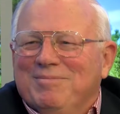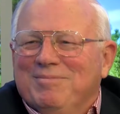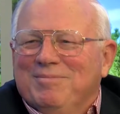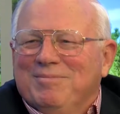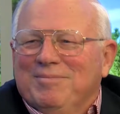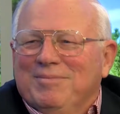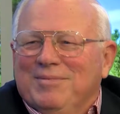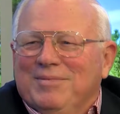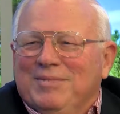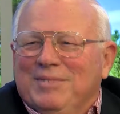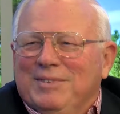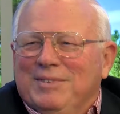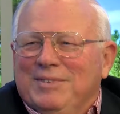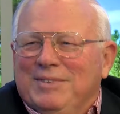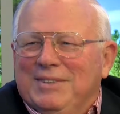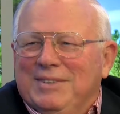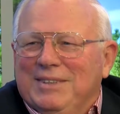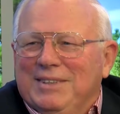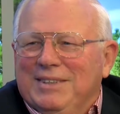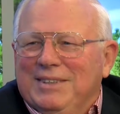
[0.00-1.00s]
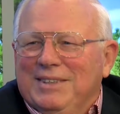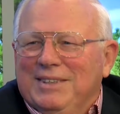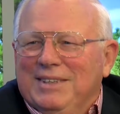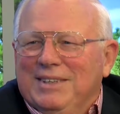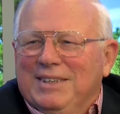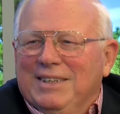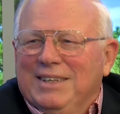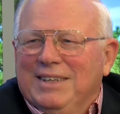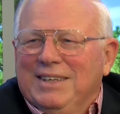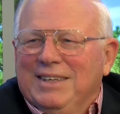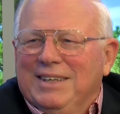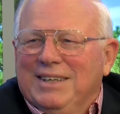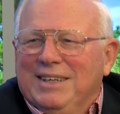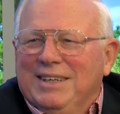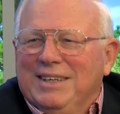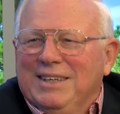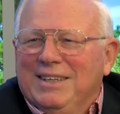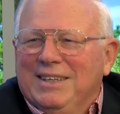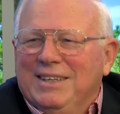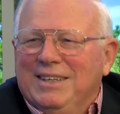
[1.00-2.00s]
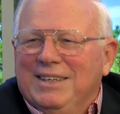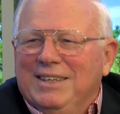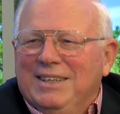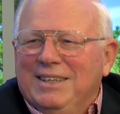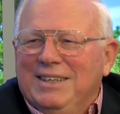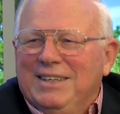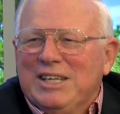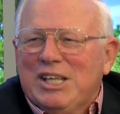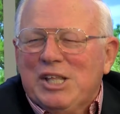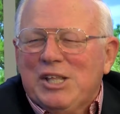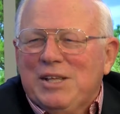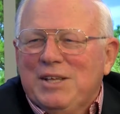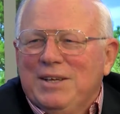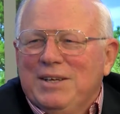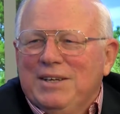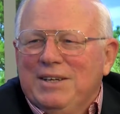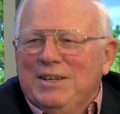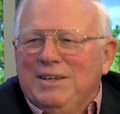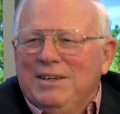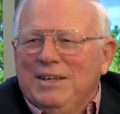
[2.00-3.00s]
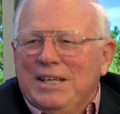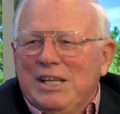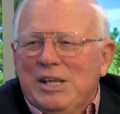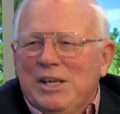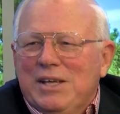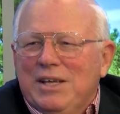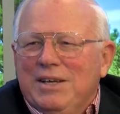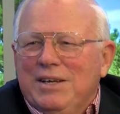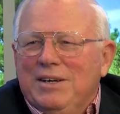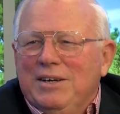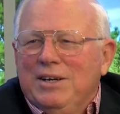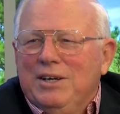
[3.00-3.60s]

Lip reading: And so you go through the 71